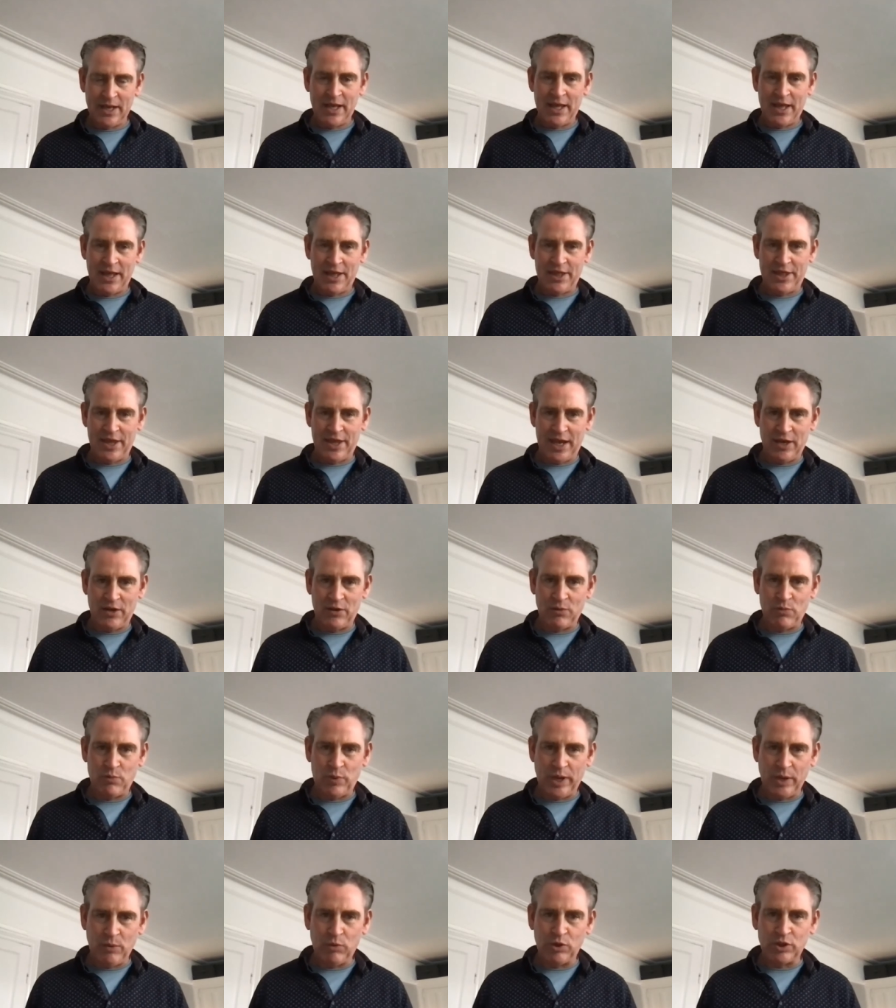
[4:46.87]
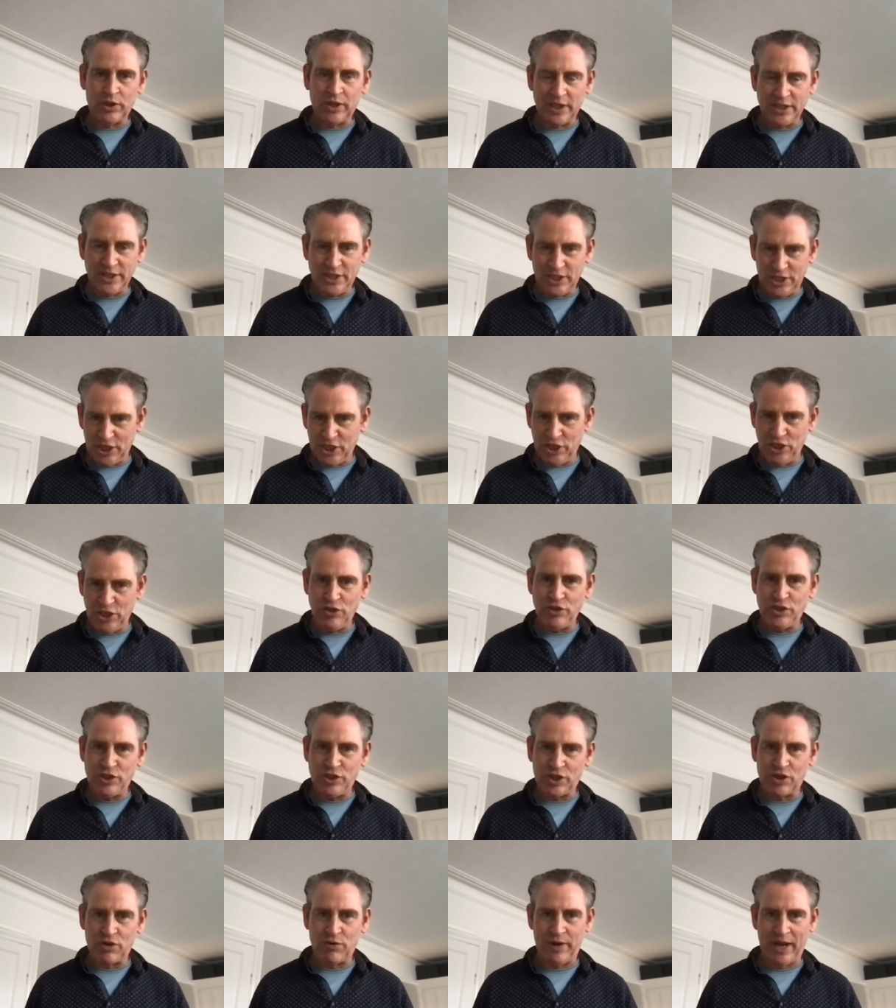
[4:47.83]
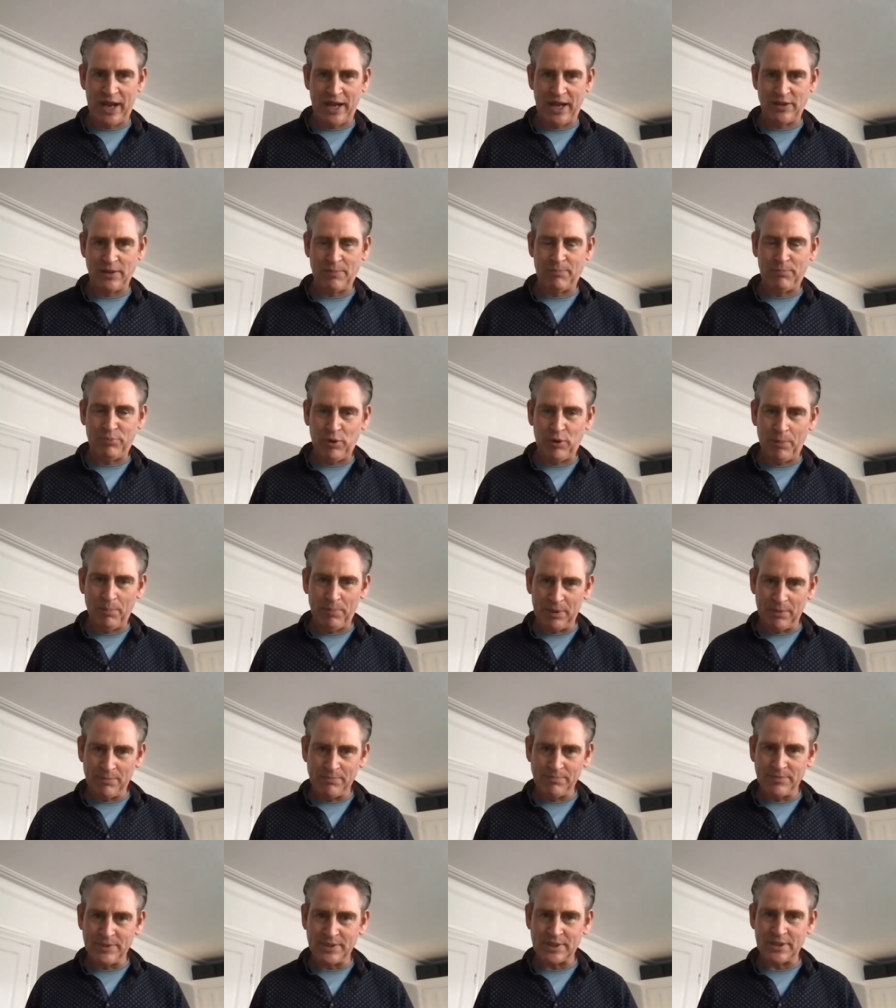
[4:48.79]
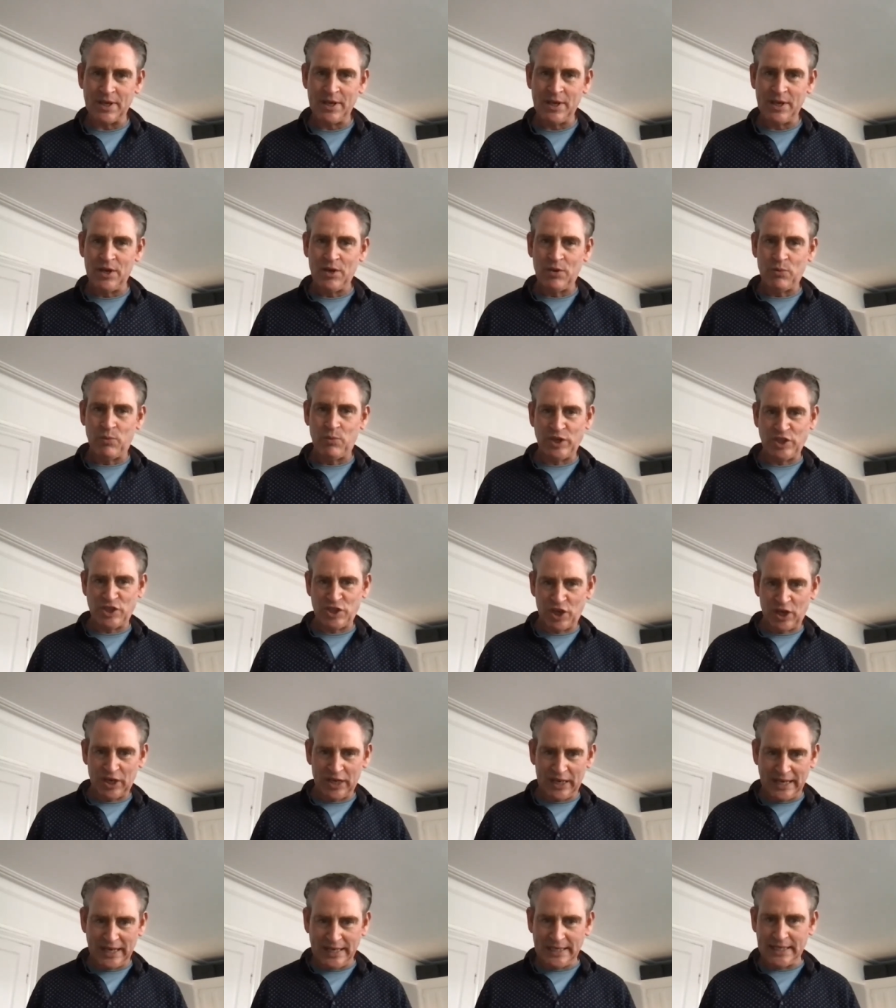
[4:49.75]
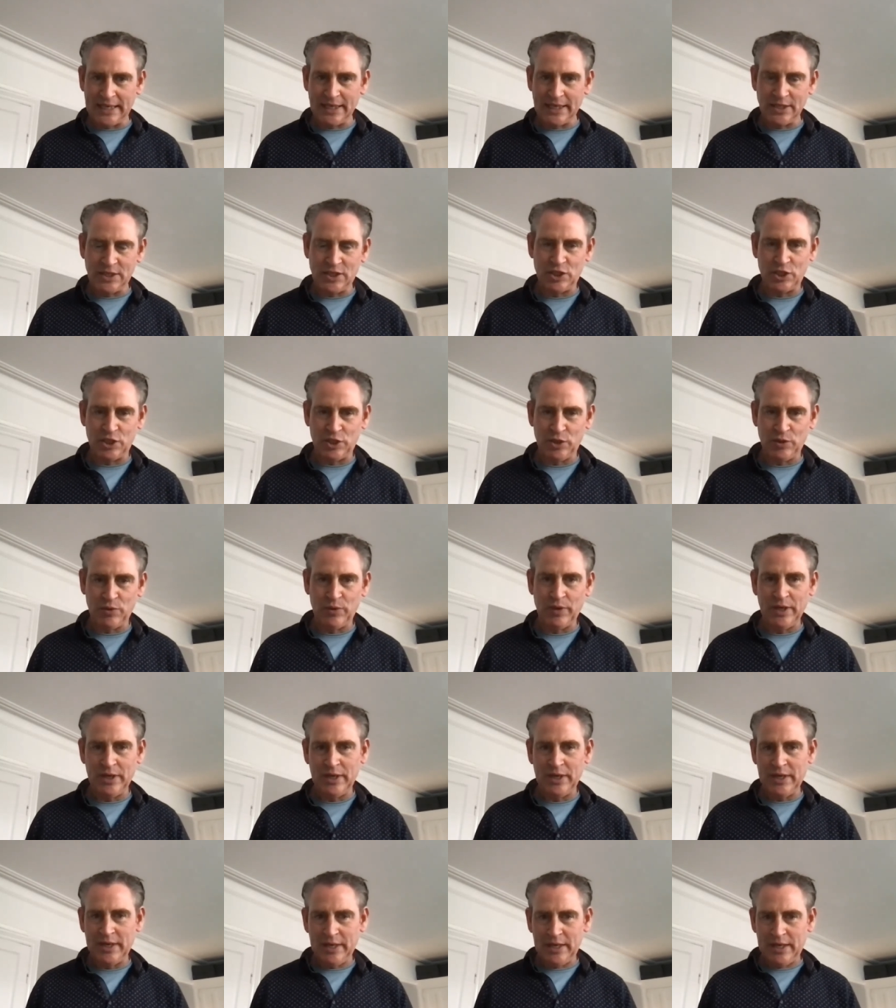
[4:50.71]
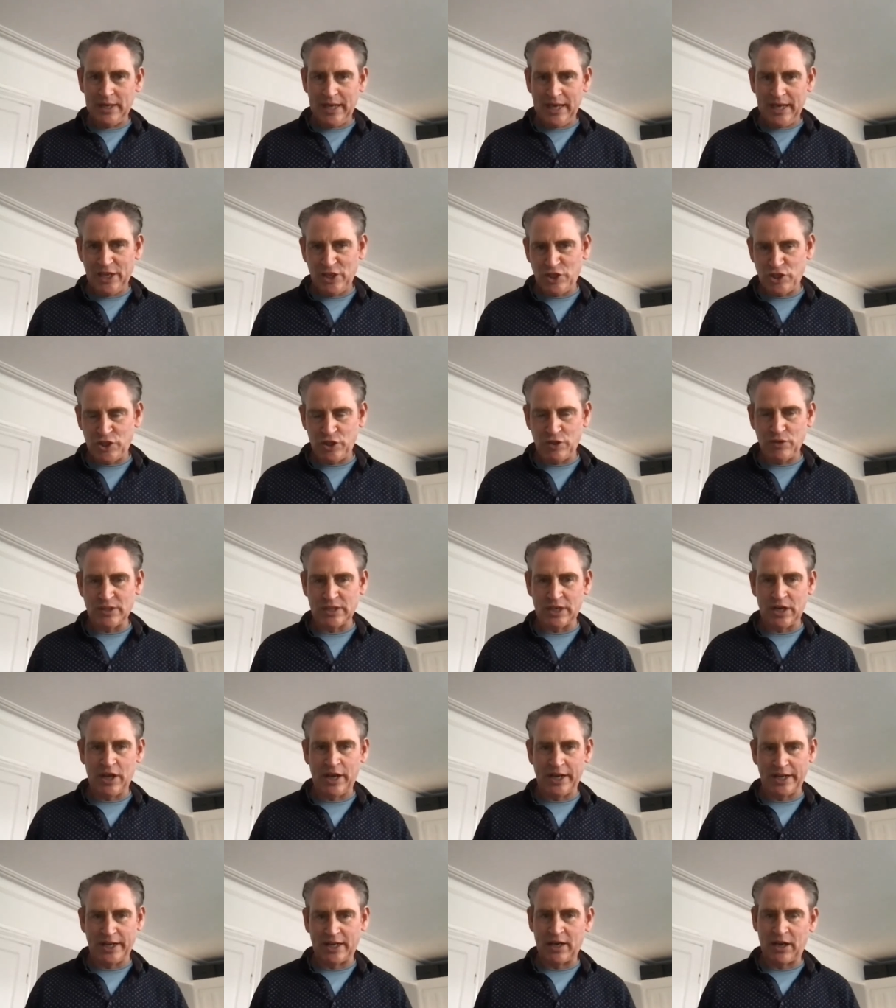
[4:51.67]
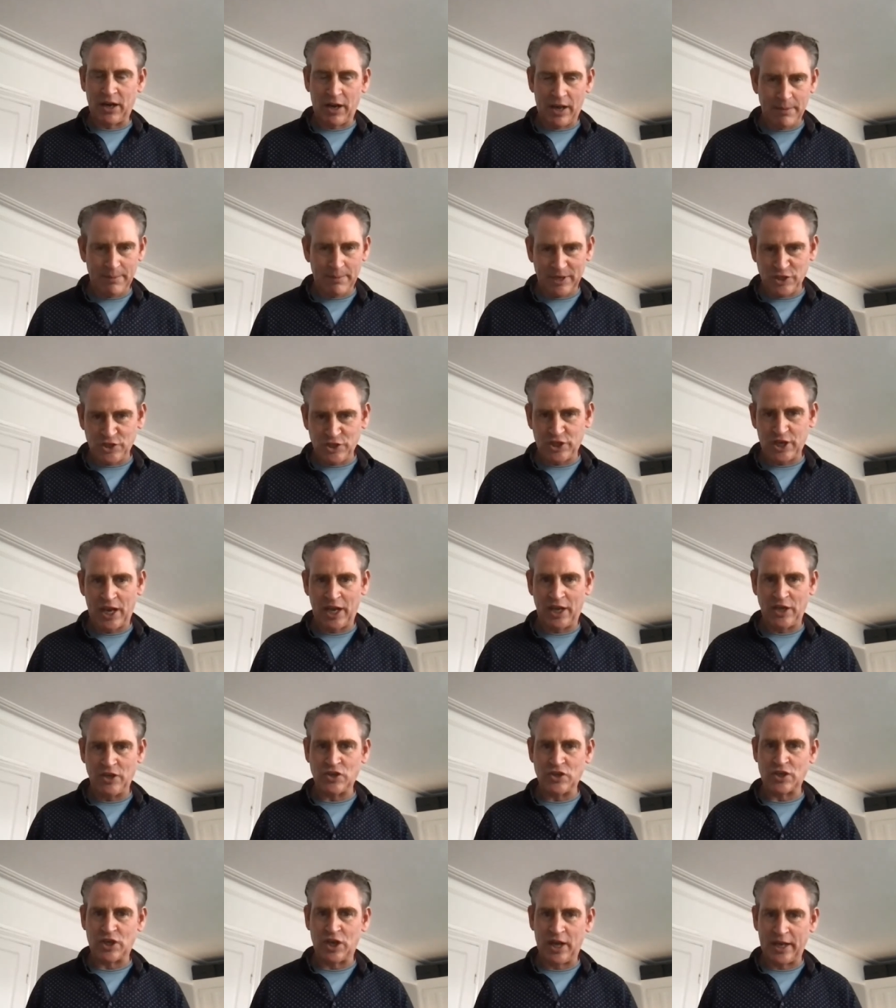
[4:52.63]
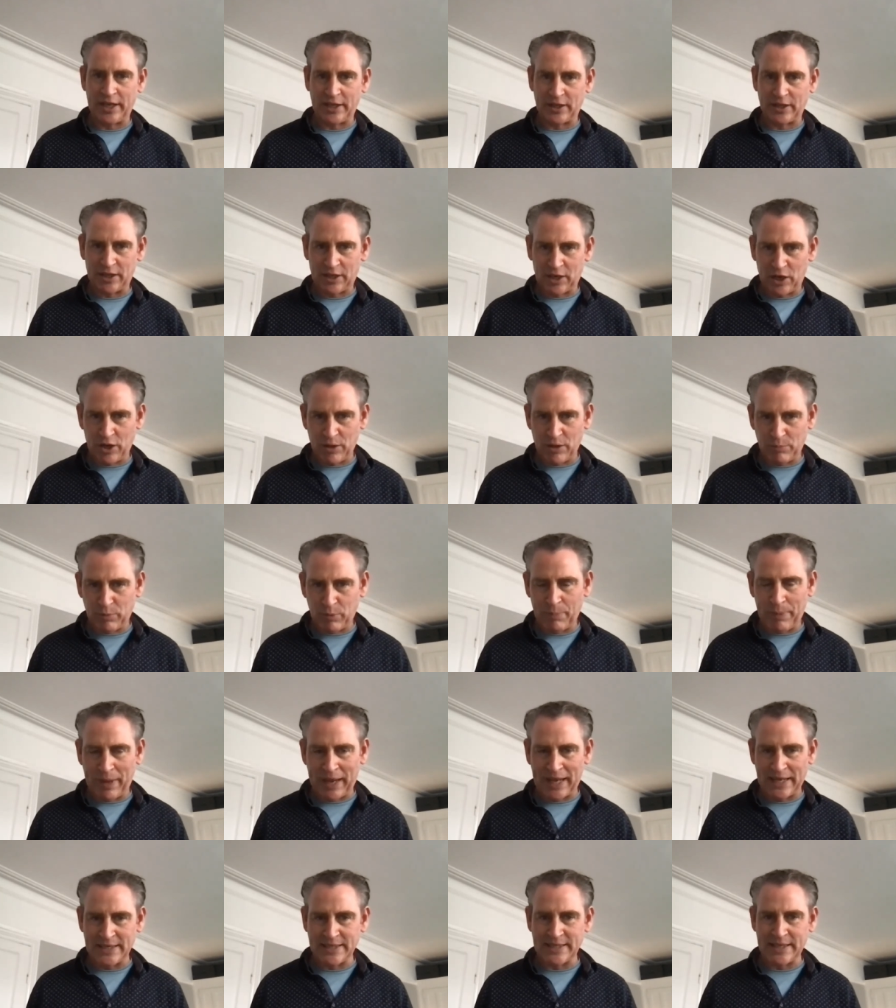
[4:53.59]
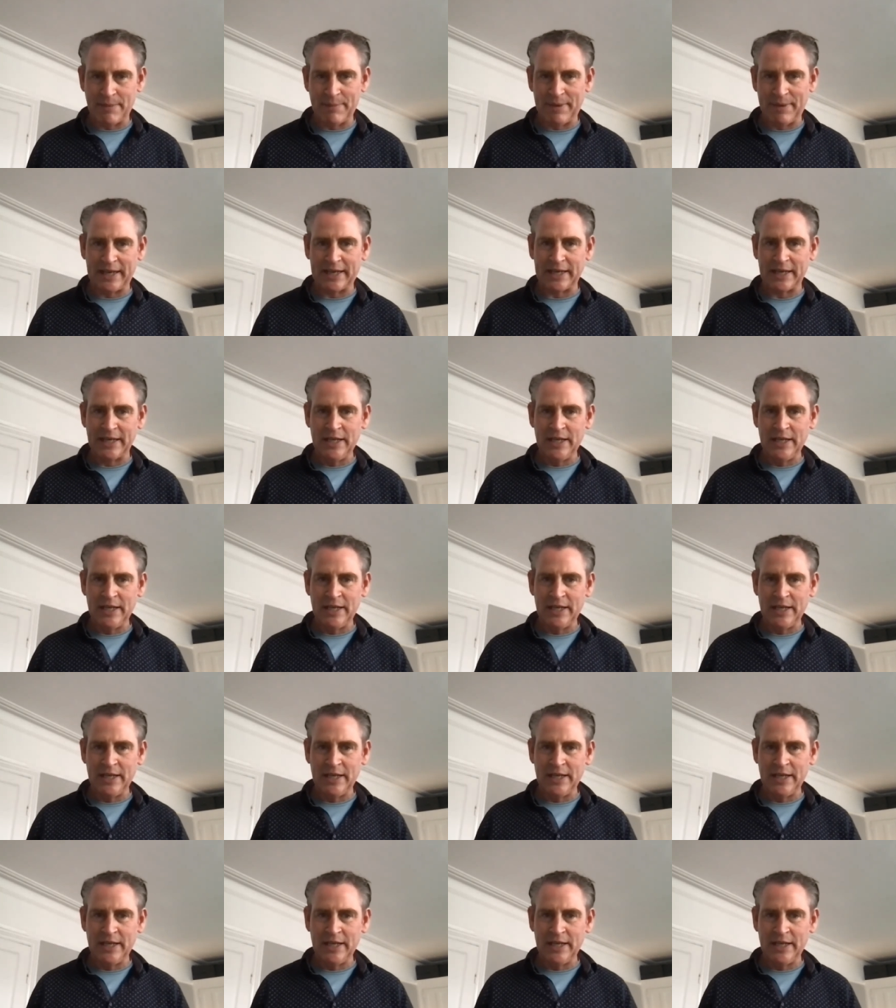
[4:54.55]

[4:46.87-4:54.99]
then we will continue to create the problems which are leading to issues like climate change, like the global pandemic.